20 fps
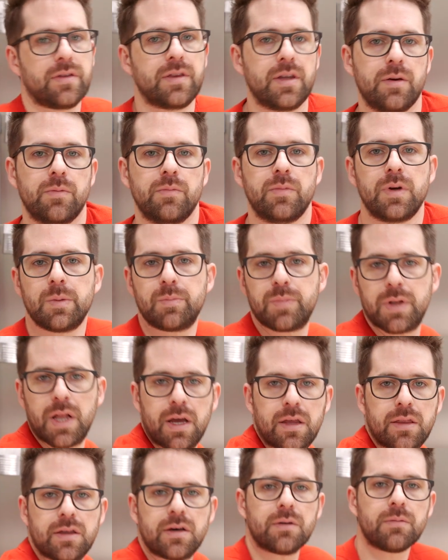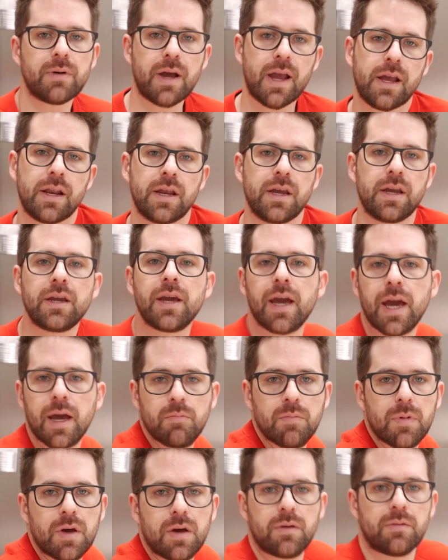Then we play the waiting
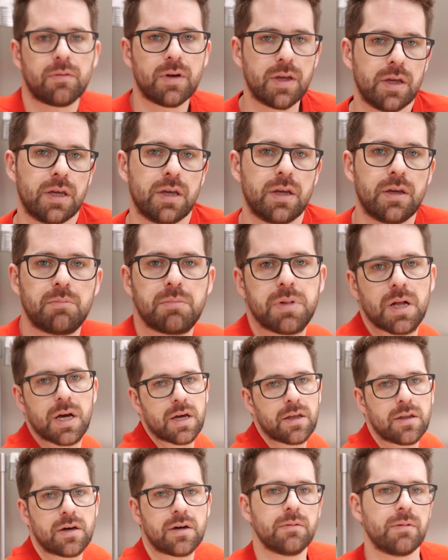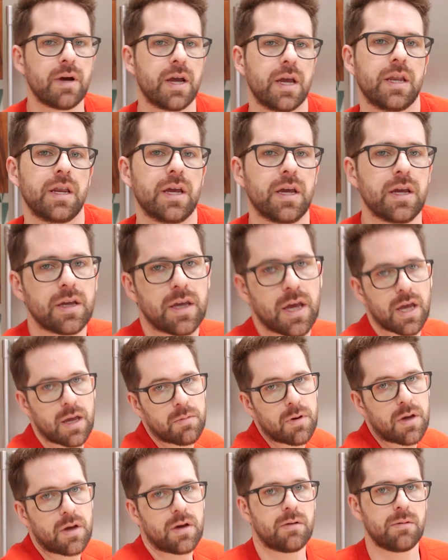game. We play the waiting game.
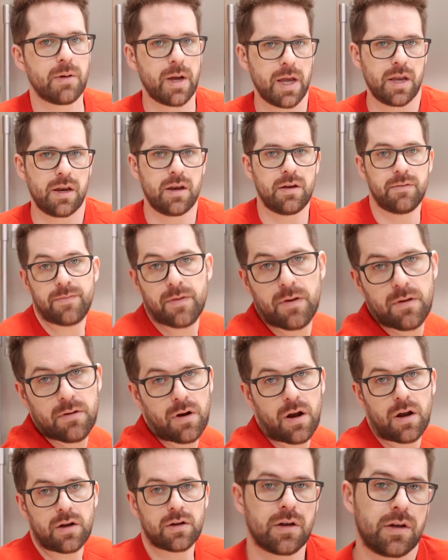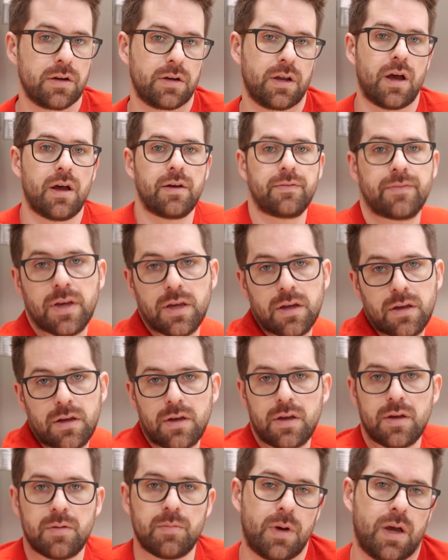Waiting for our good coffee.
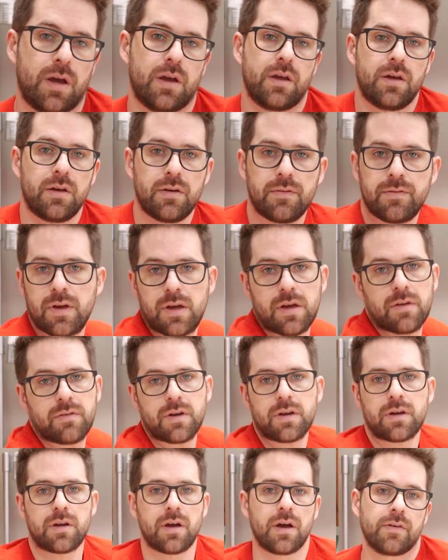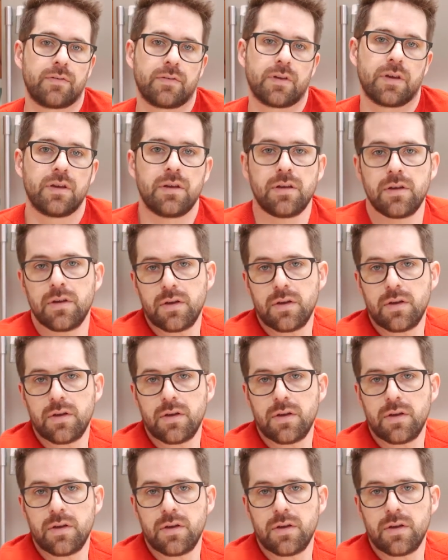My favorite coffee.